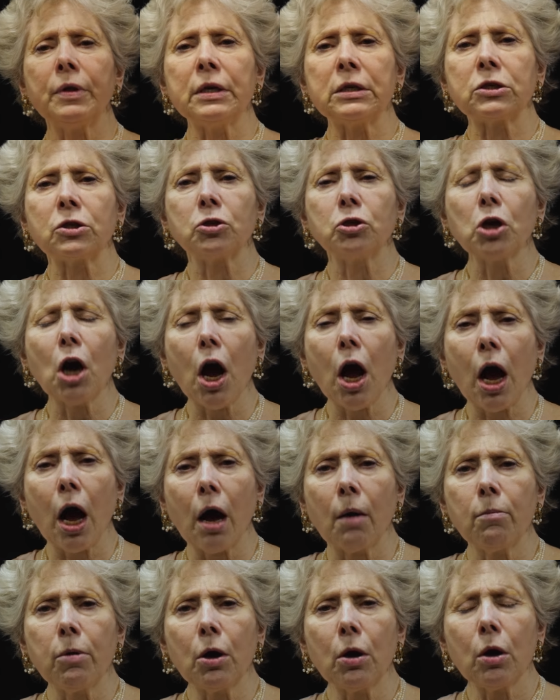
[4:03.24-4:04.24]
this
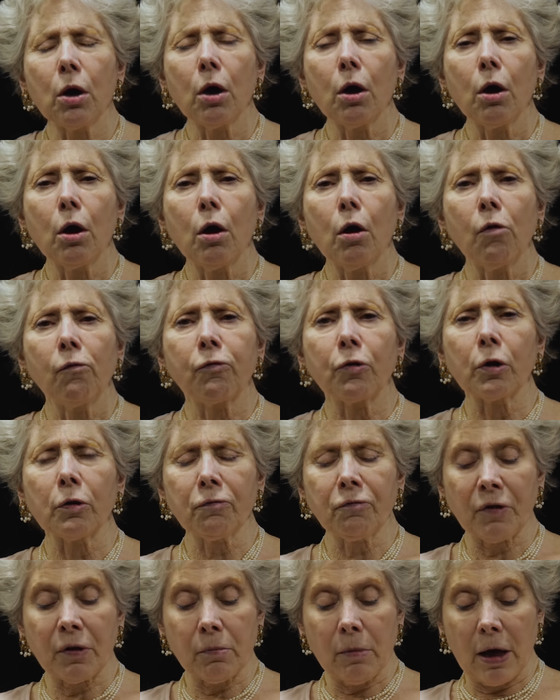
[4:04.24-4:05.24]
job for a
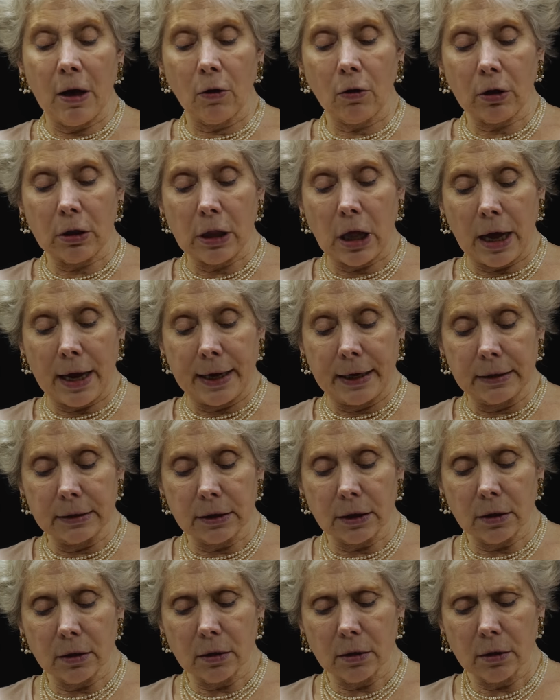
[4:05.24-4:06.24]
female
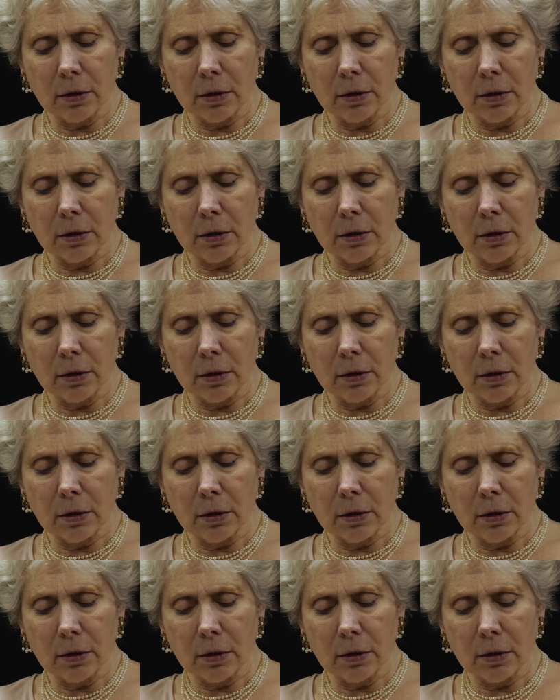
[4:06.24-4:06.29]
client.